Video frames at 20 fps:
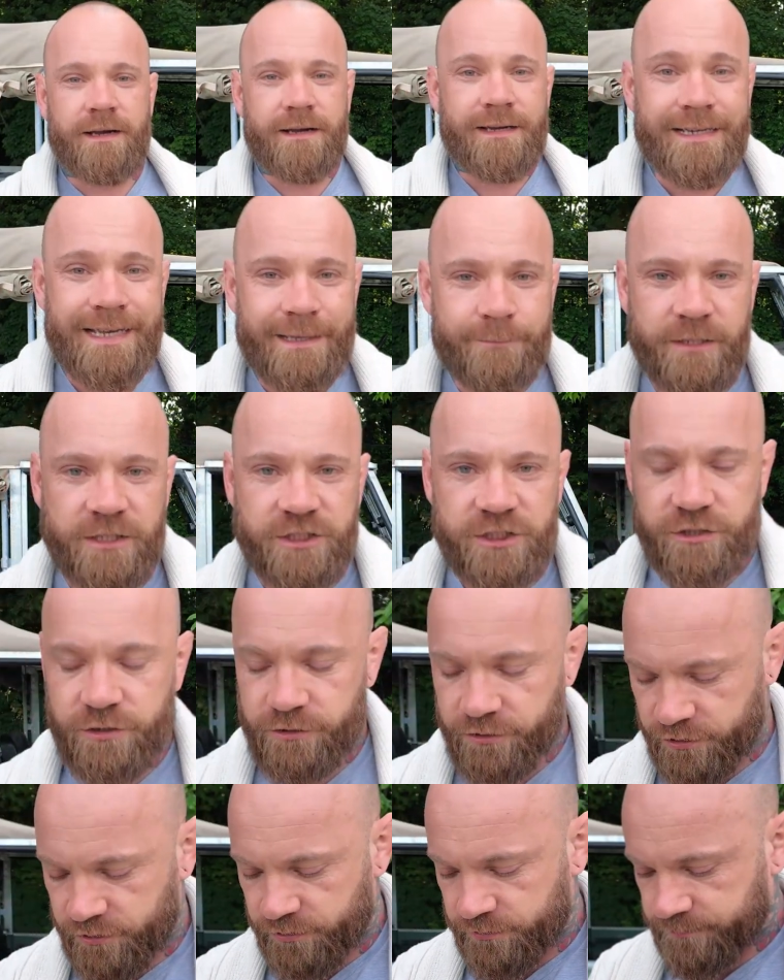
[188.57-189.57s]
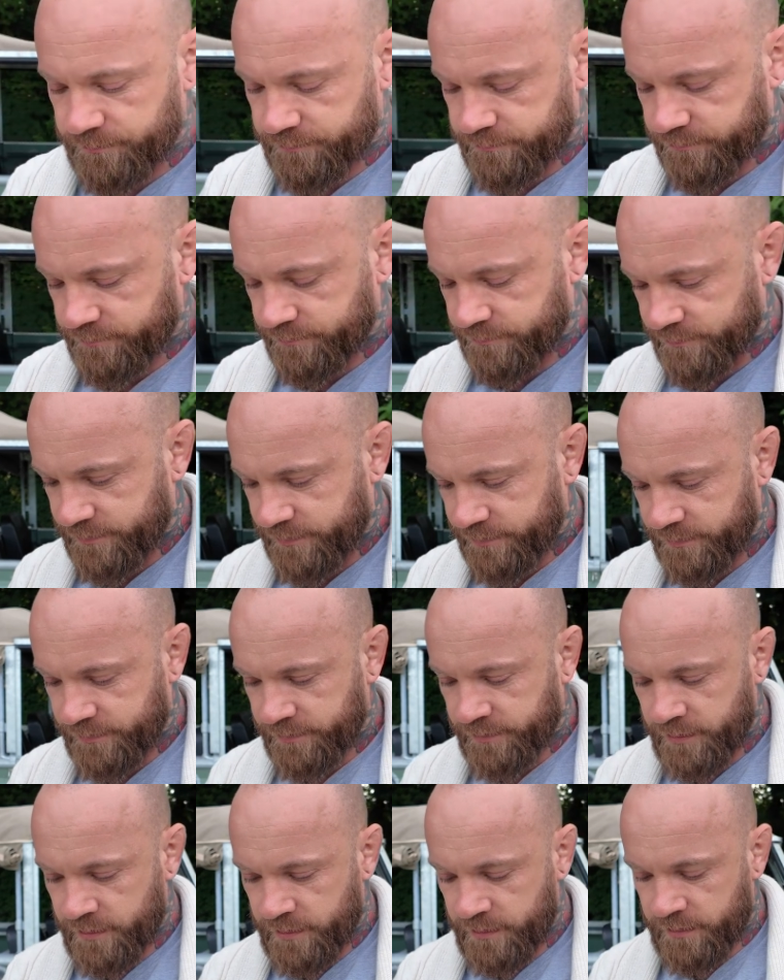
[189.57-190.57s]
let me show you.
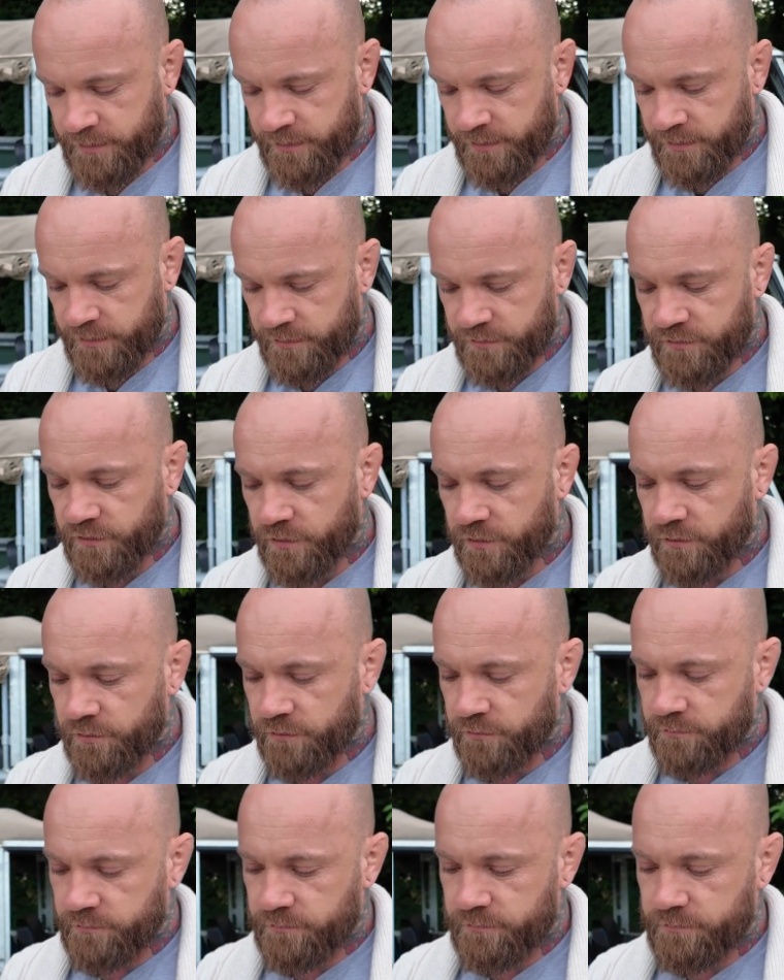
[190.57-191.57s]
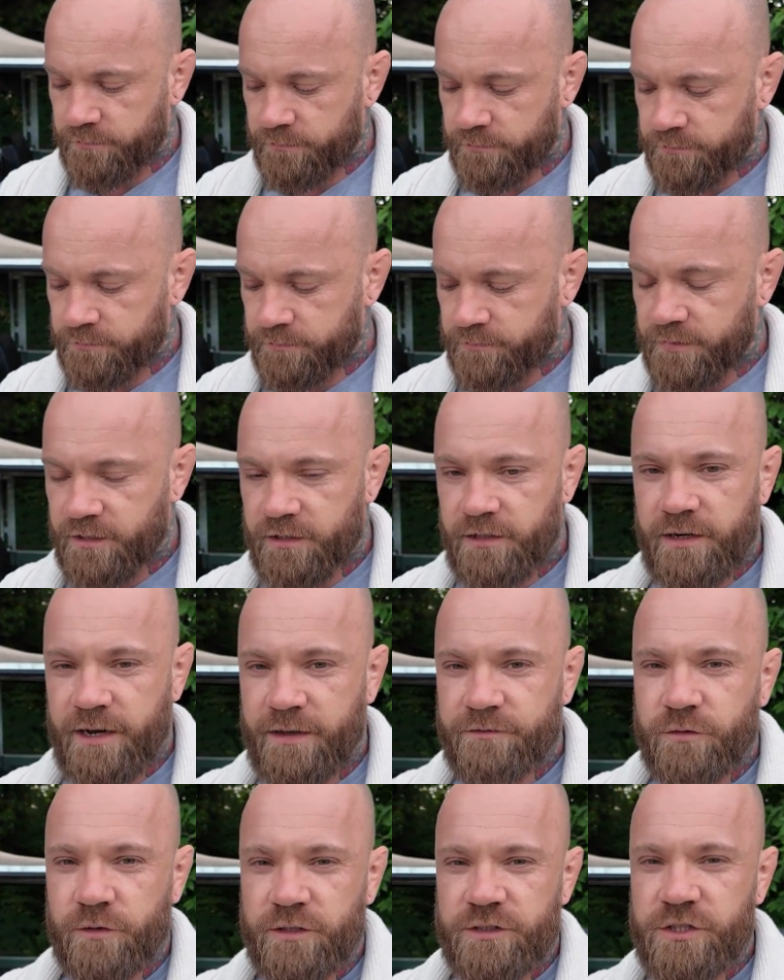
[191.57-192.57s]
So you'll
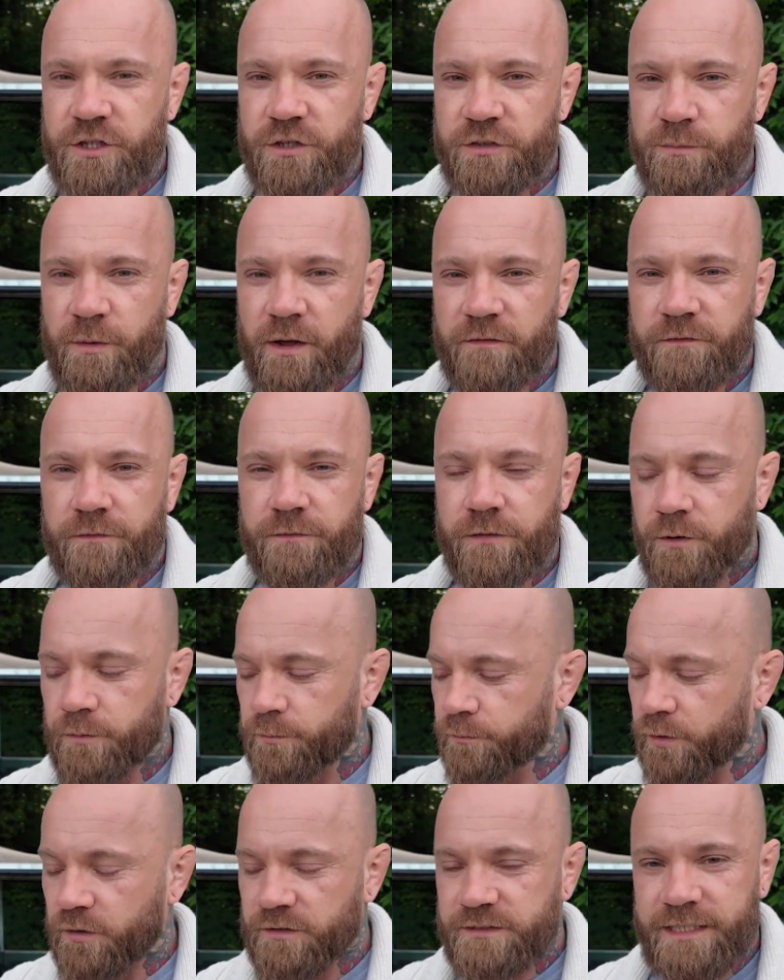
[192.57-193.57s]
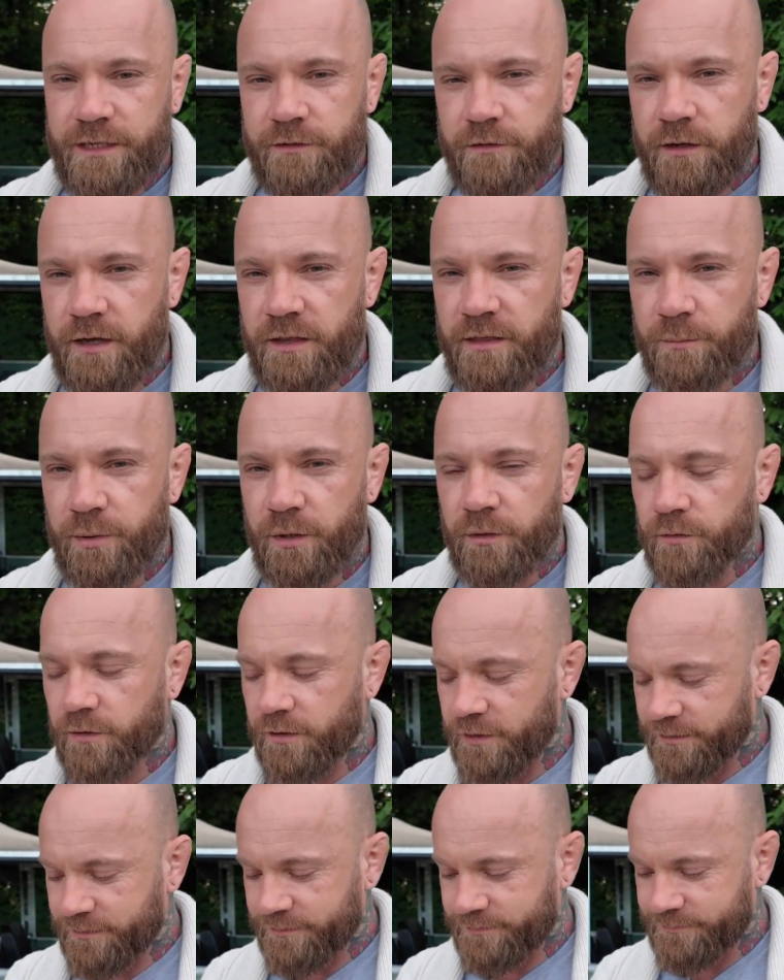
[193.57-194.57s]
have to excuse my phone blocks out like the blue
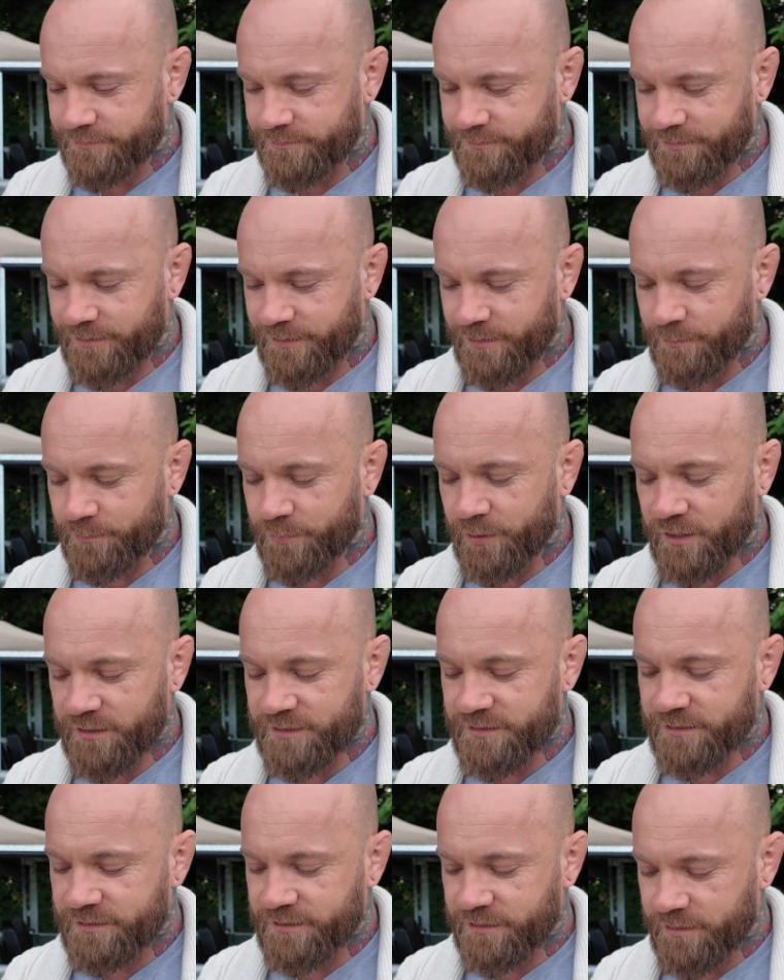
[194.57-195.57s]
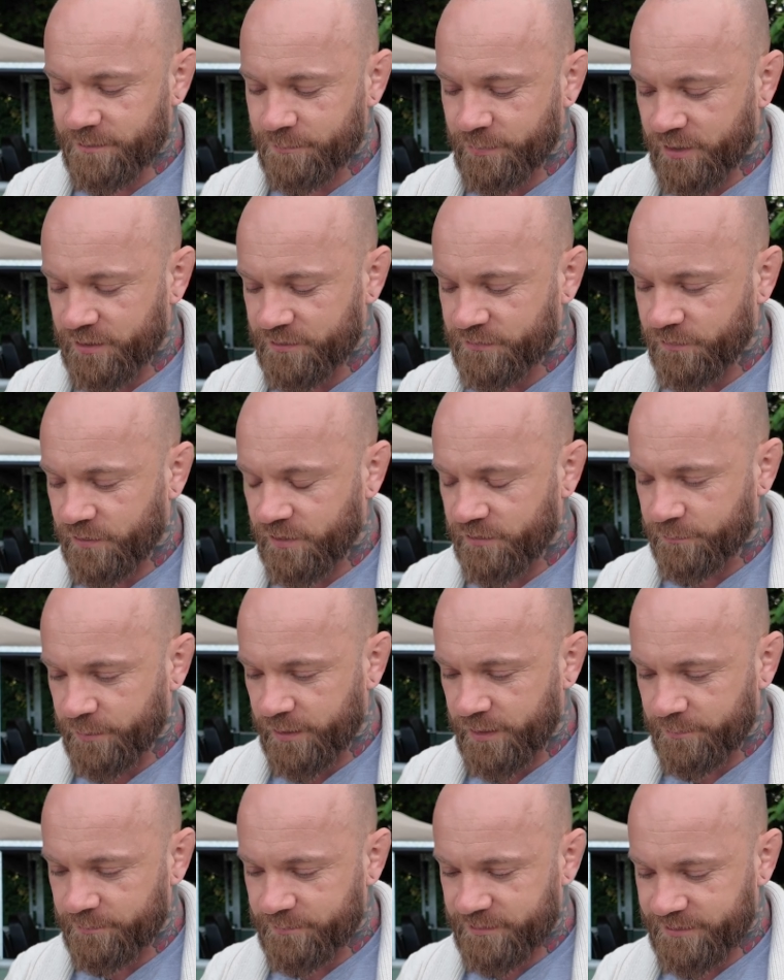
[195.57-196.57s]
light past 5
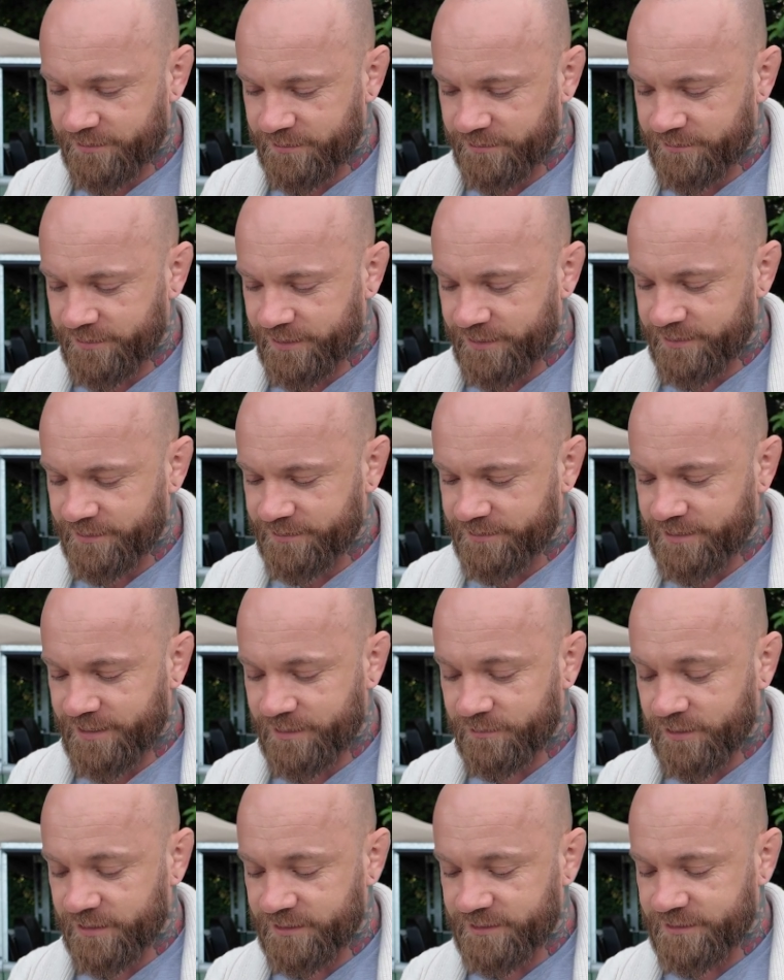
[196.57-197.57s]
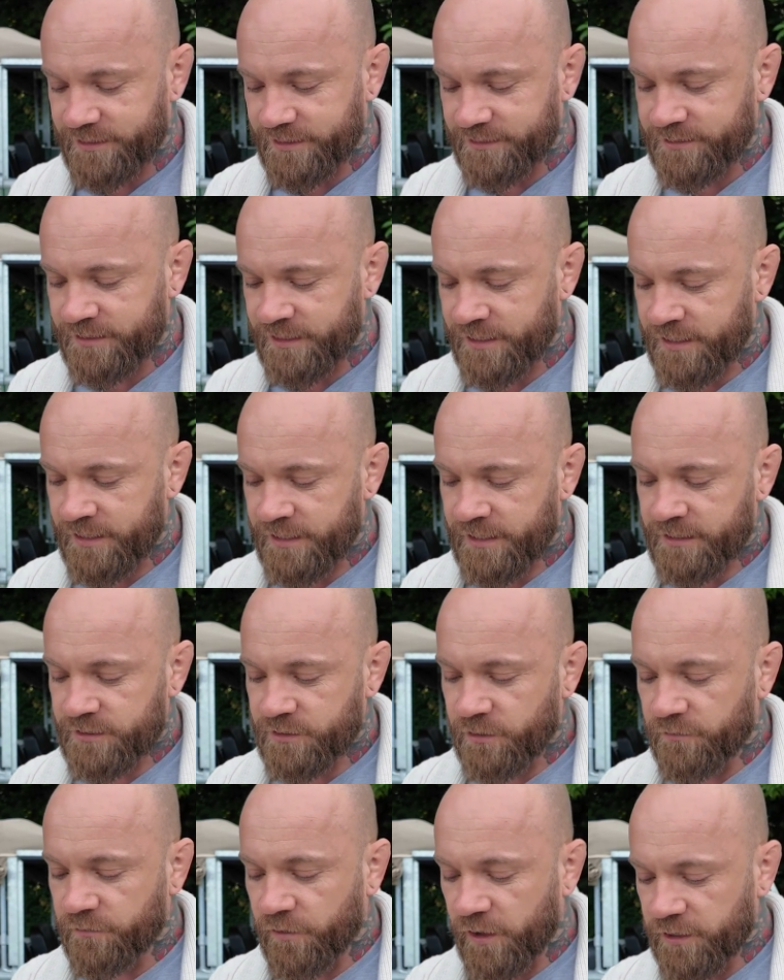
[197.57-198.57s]
p.m. So, and it's now like 6.
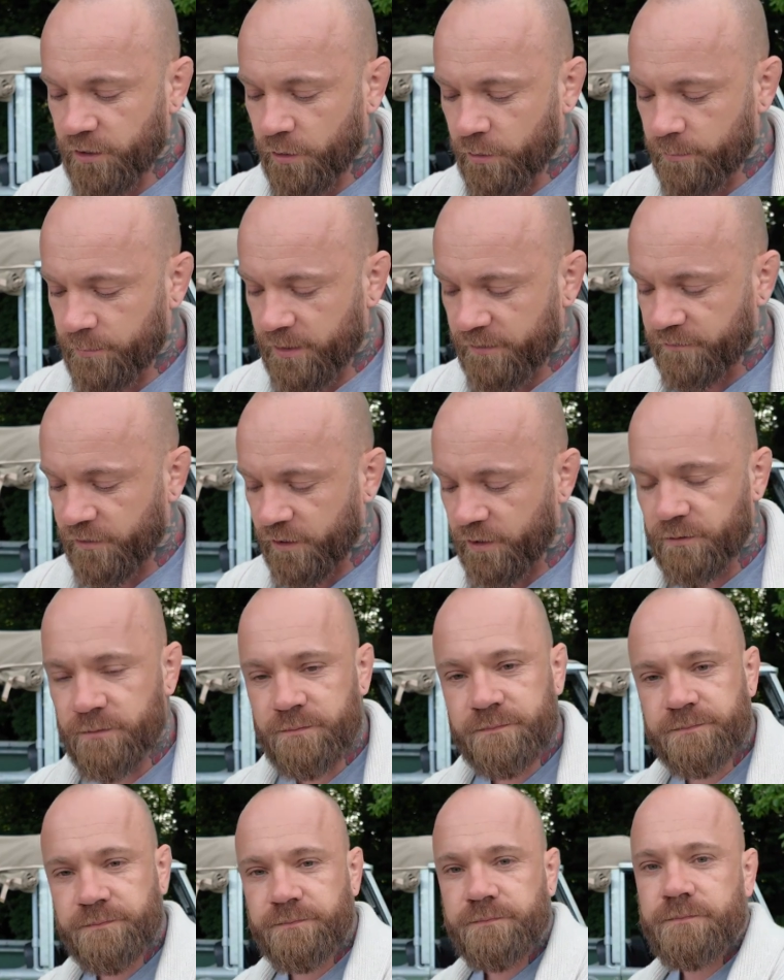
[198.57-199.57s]
So if I go on my phone,